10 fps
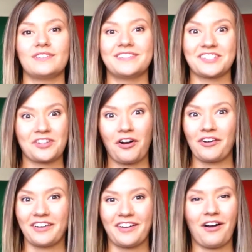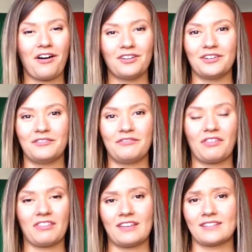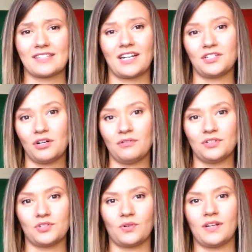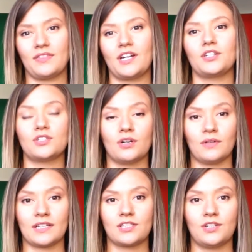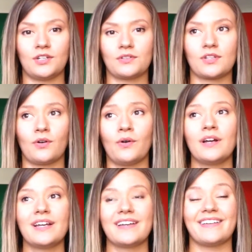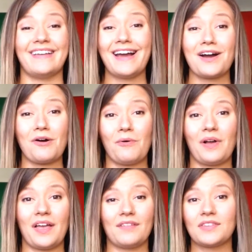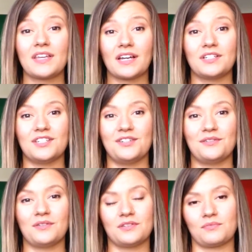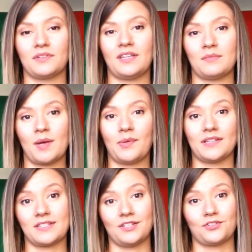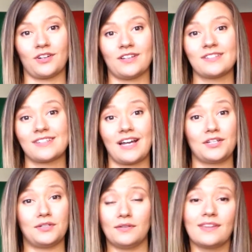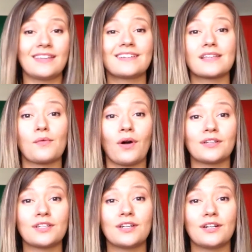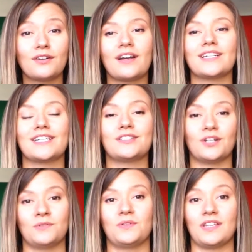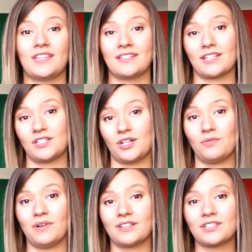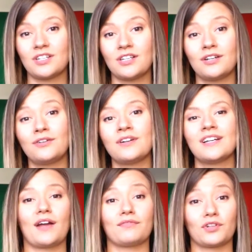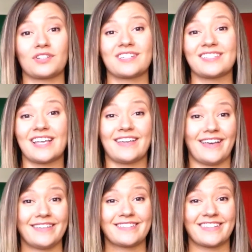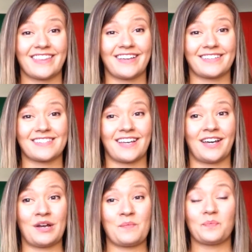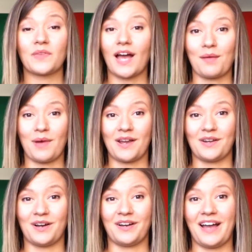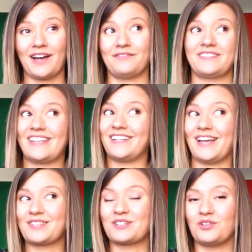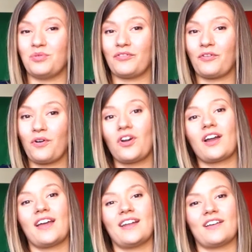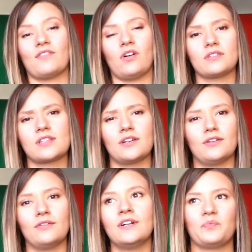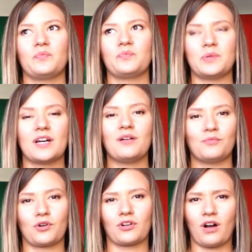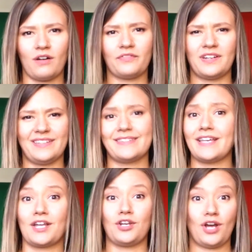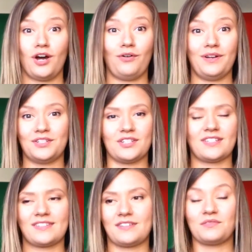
discarding all of the things that I don't enjoy and that I don't like to do. So now everything I do is really in my best interest. I do the things I want to do and I don't do the things I don't want to do. I've learned to say yes to things that I might not have said yes to before, and I've also become more confident in saying no and just,